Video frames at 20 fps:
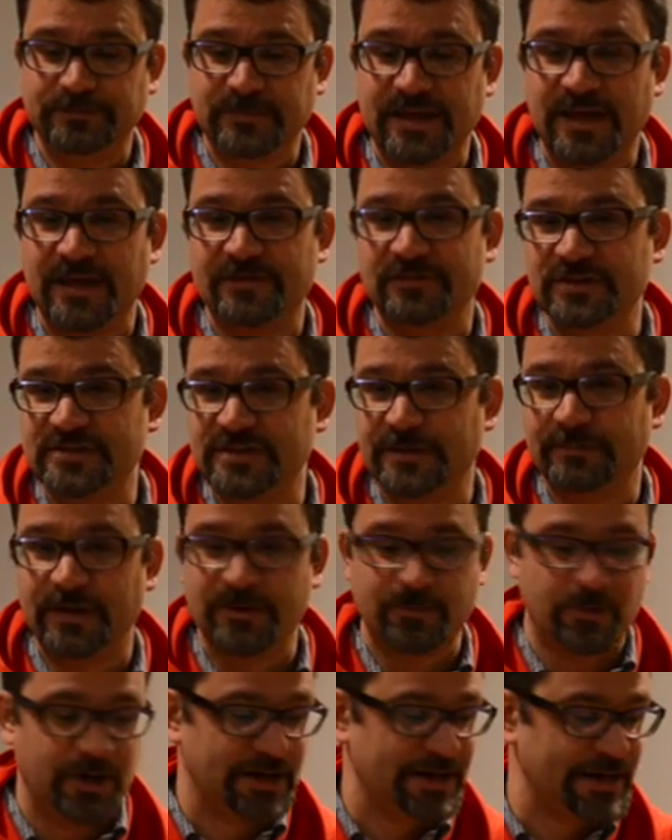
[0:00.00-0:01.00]
heavies that
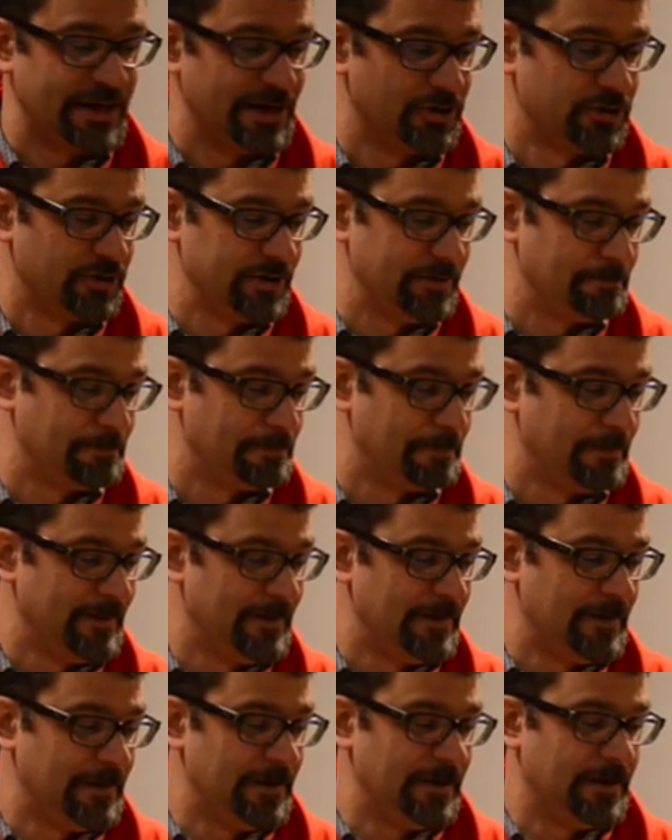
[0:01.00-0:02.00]
might want to counter him.
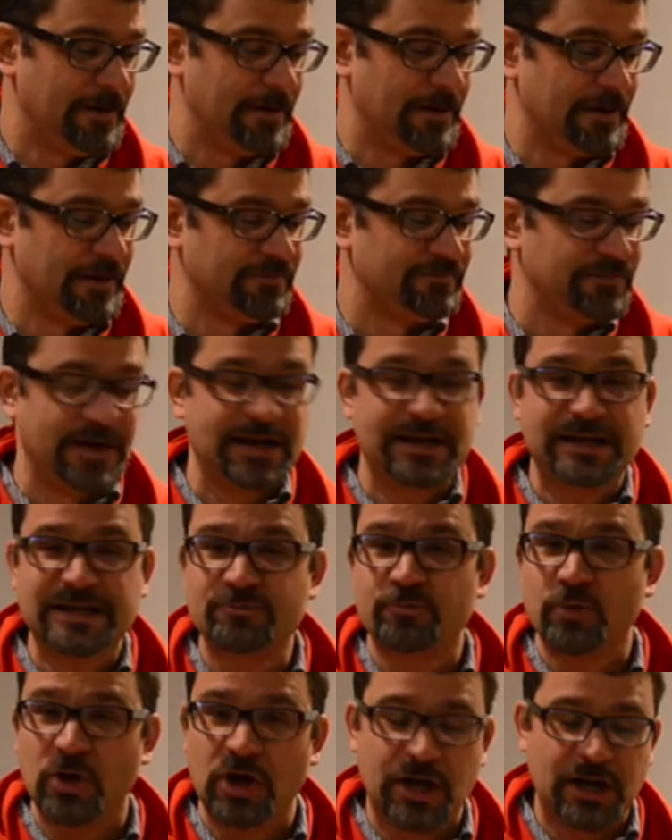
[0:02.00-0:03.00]
Finally,
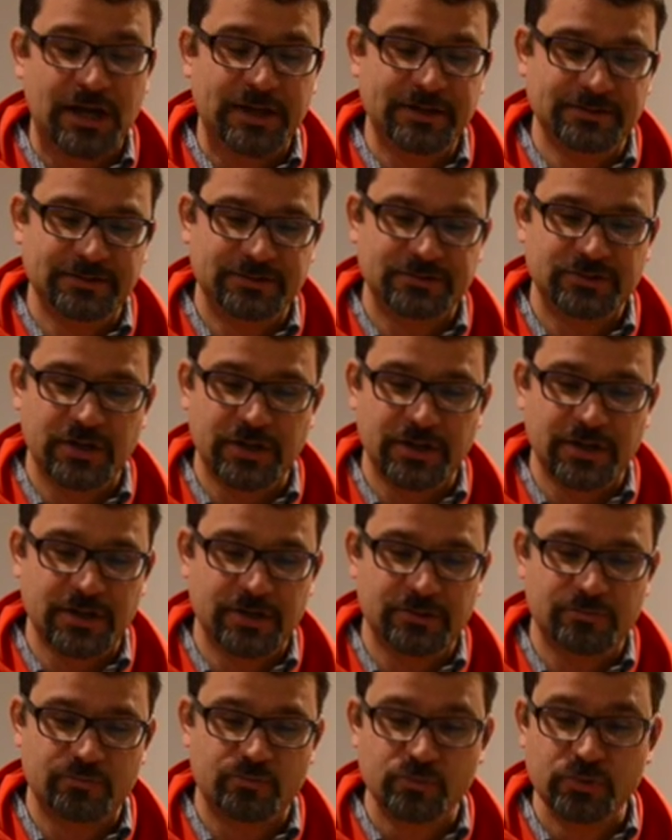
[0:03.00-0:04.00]
Ron
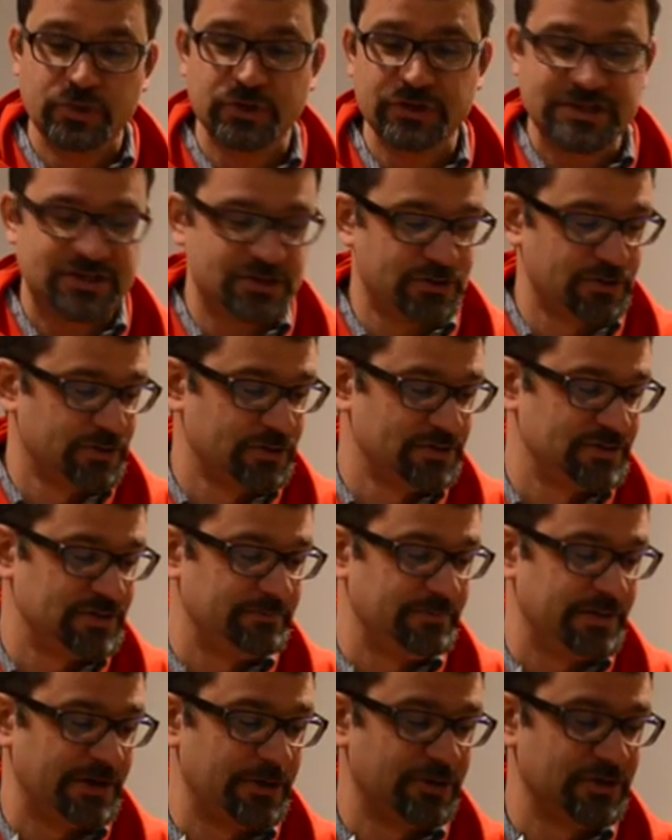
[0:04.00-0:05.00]
really turns
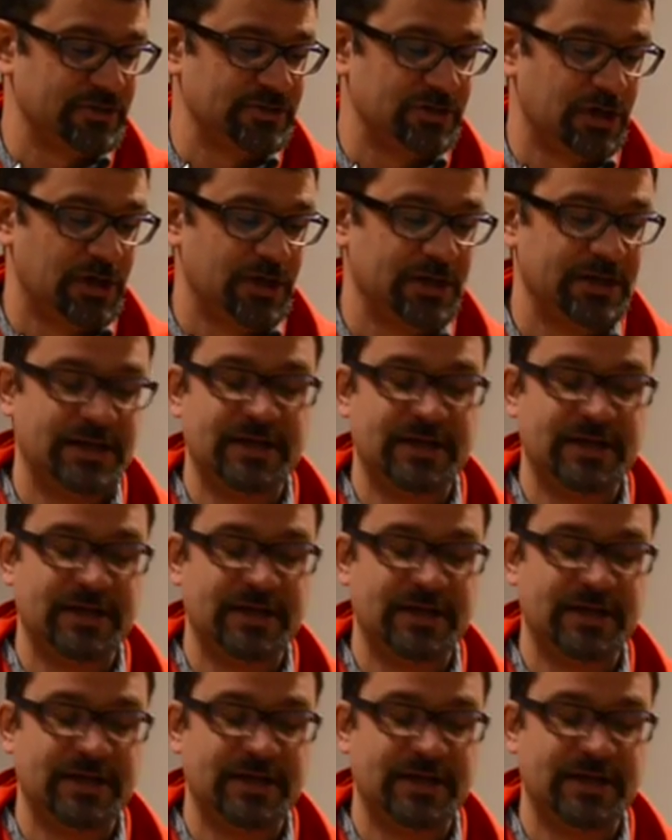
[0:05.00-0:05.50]
Imperatus on.